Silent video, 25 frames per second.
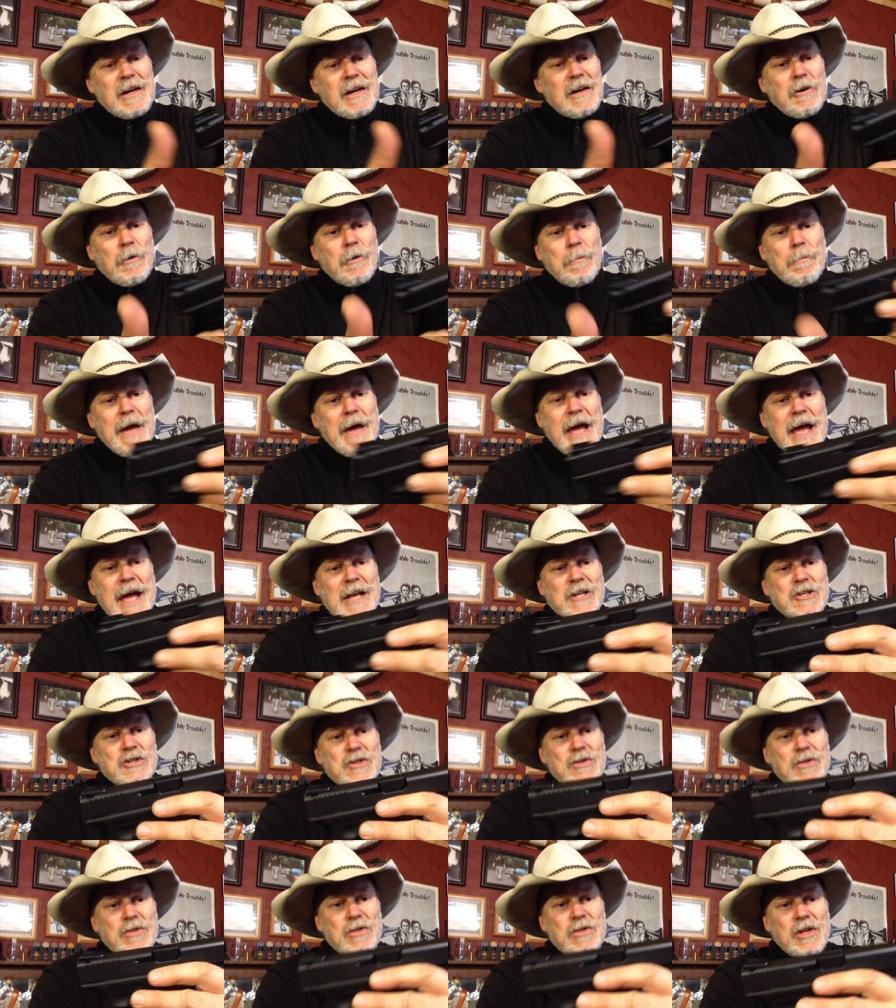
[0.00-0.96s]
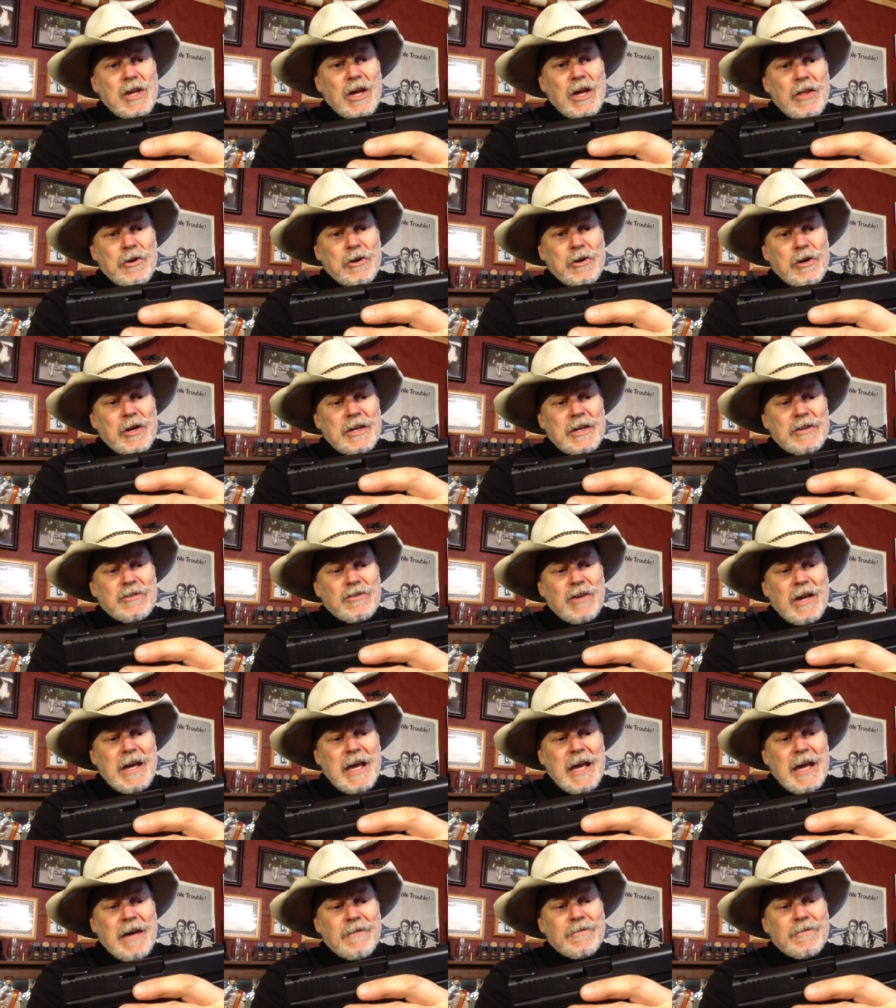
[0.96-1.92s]
Then it'll match the other guns
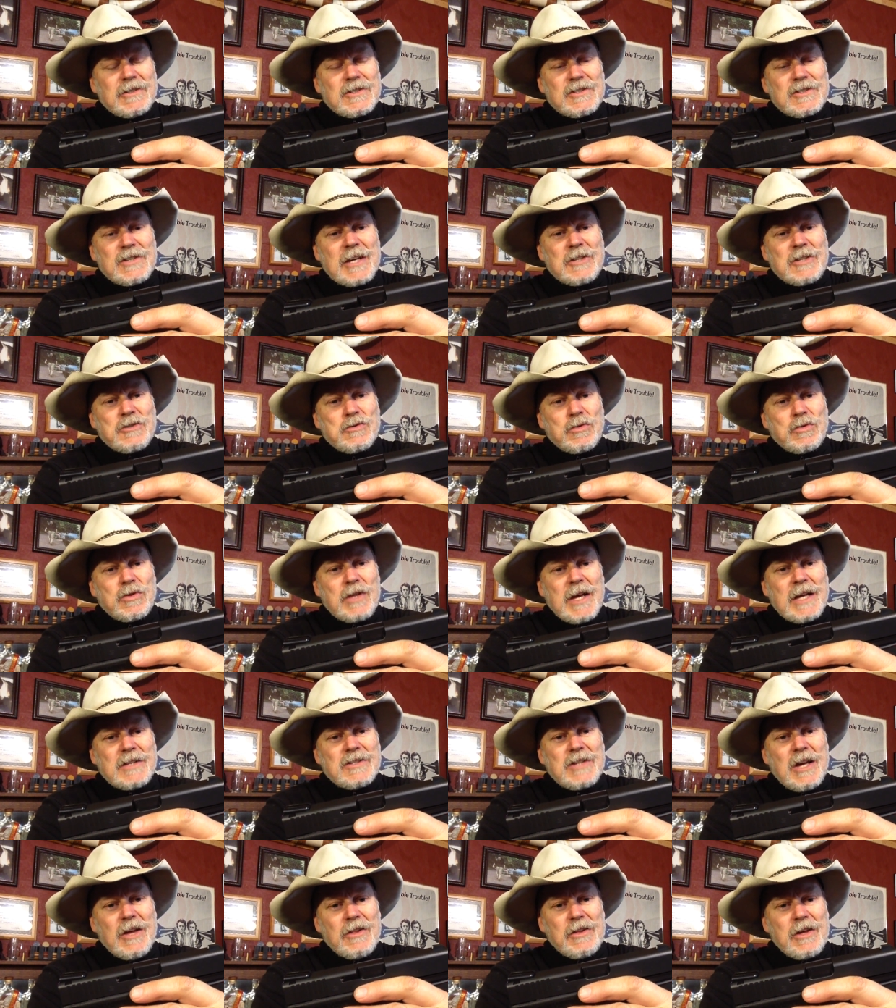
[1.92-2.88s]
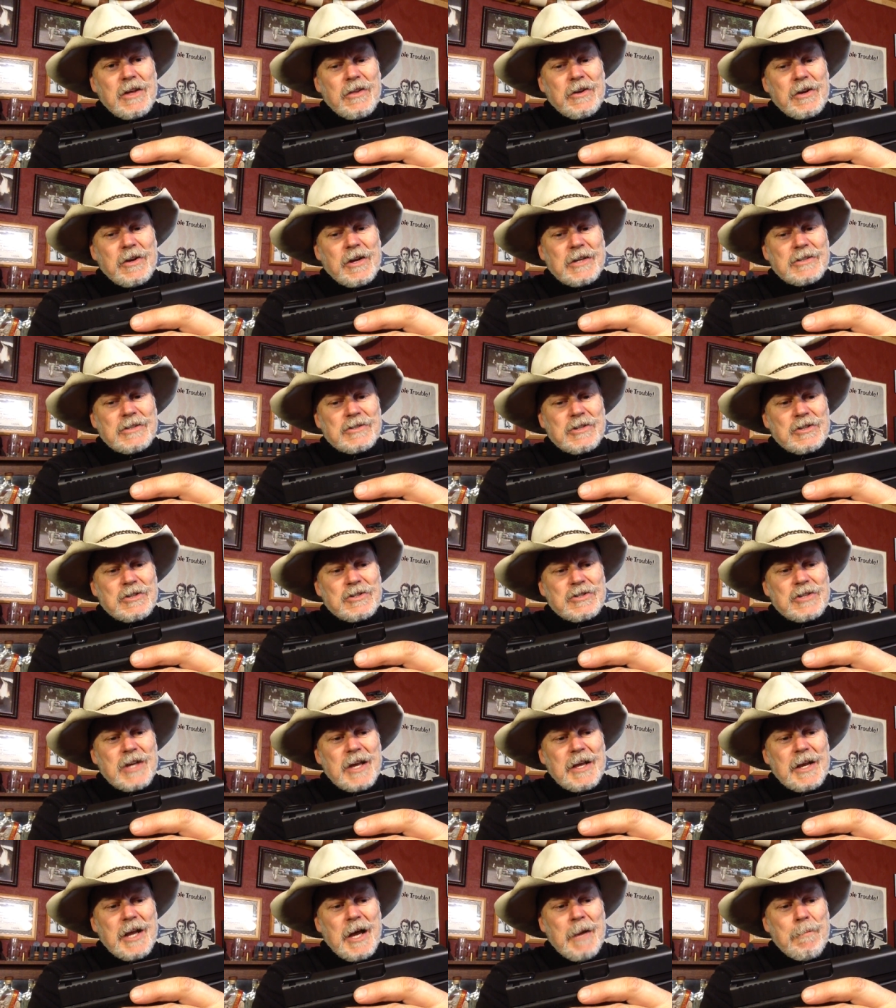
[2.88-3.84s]
I have because that's that's how the other guns are
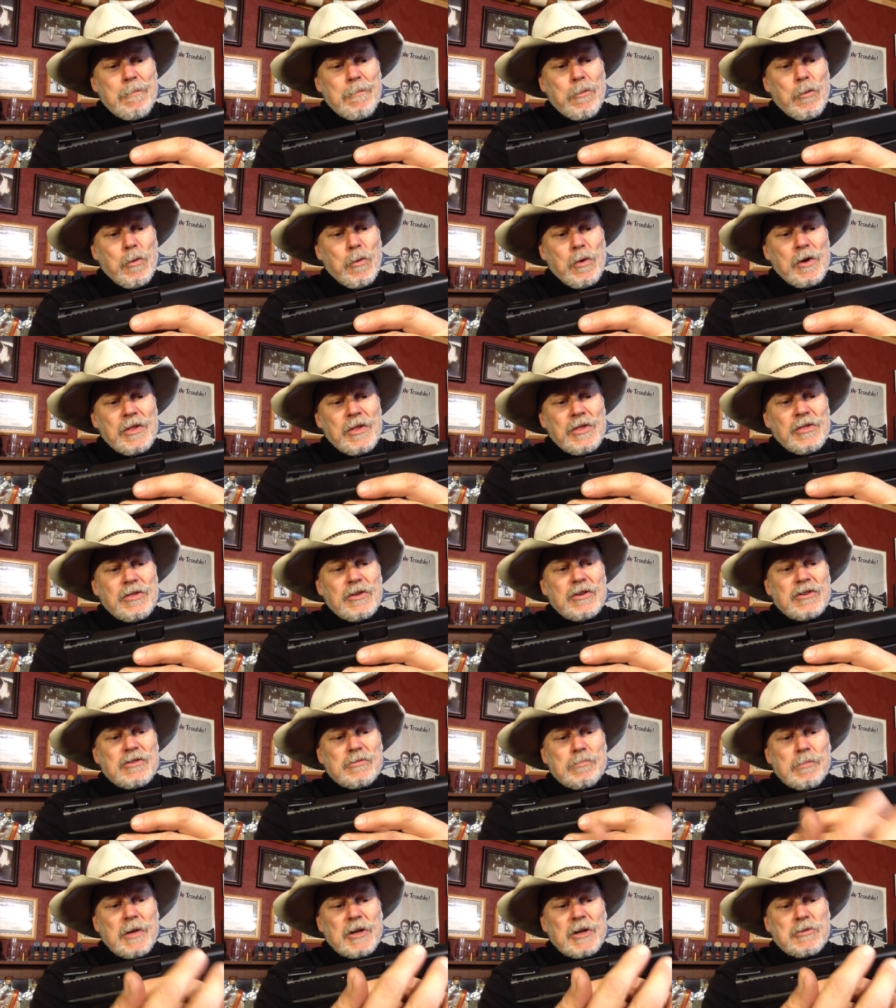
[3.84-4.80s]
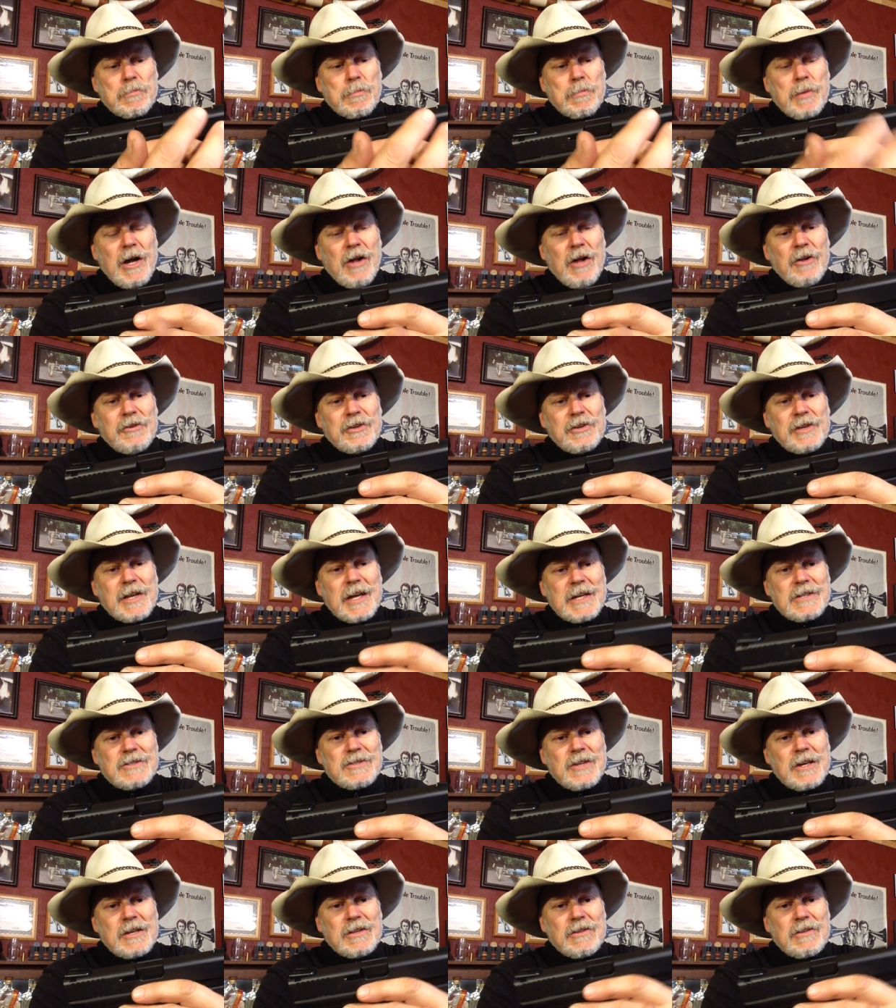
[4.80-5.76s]
set up with this Metropolitan
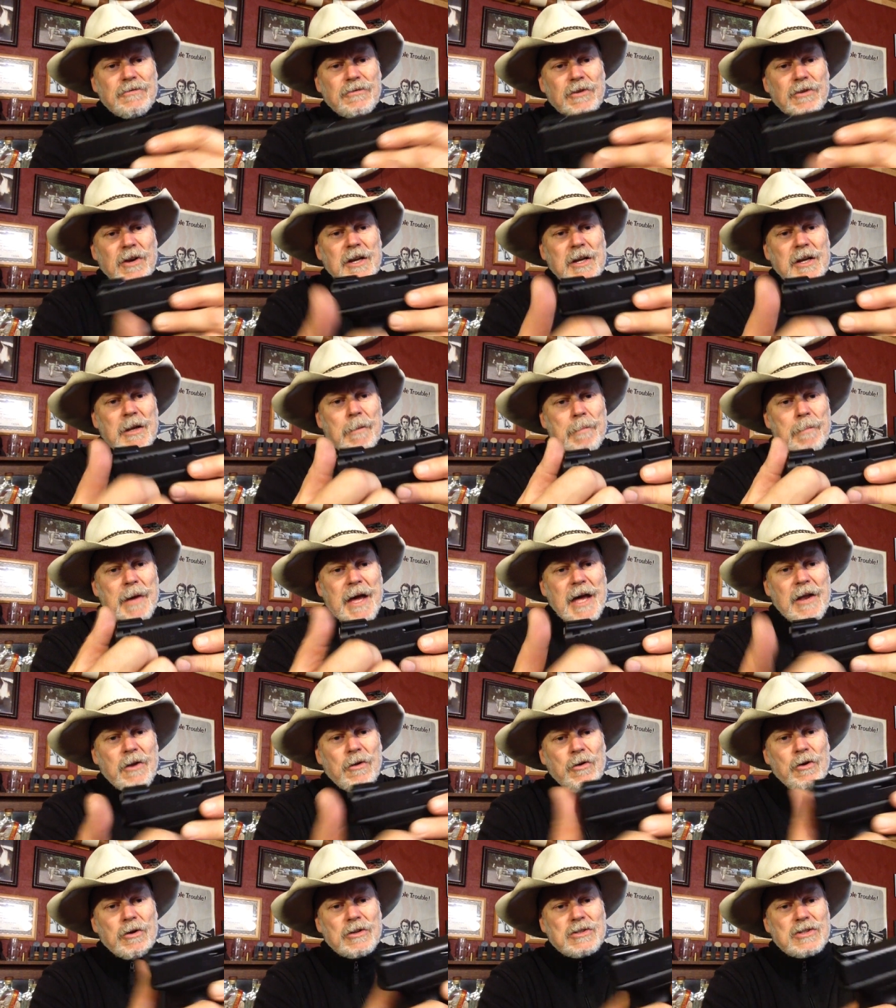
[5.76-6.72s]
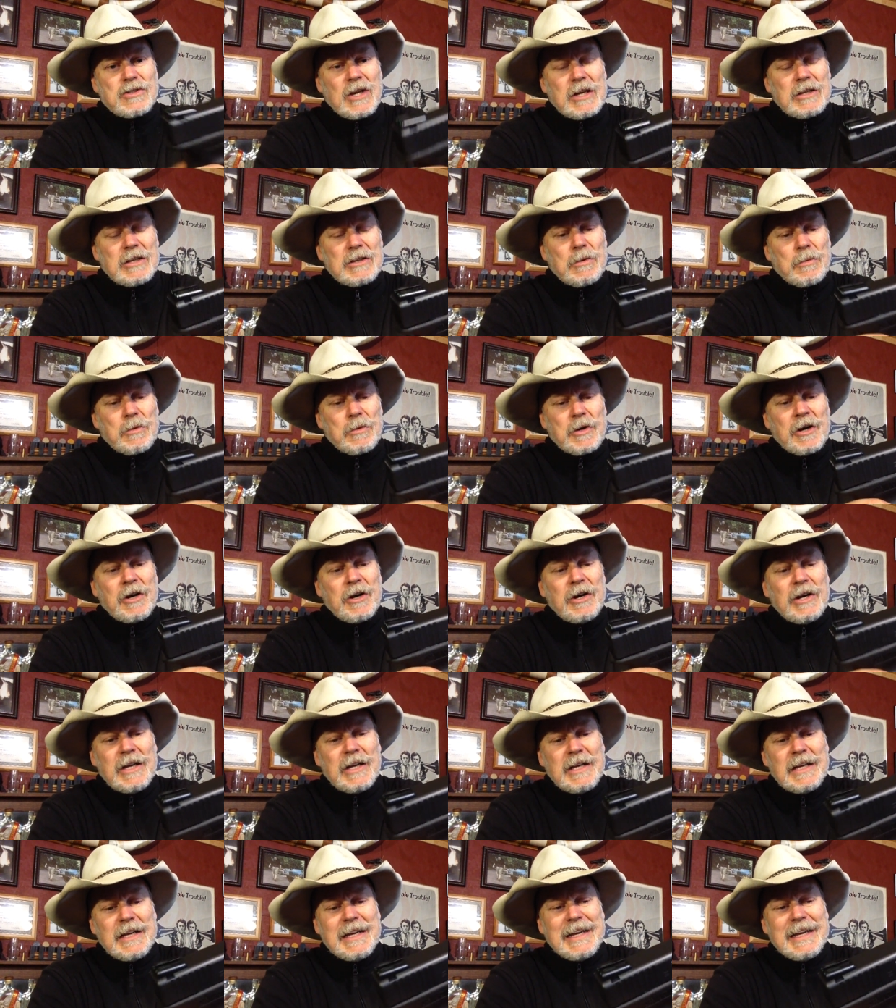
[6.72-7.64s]
night sight in the front and a battle hook sight in the rear.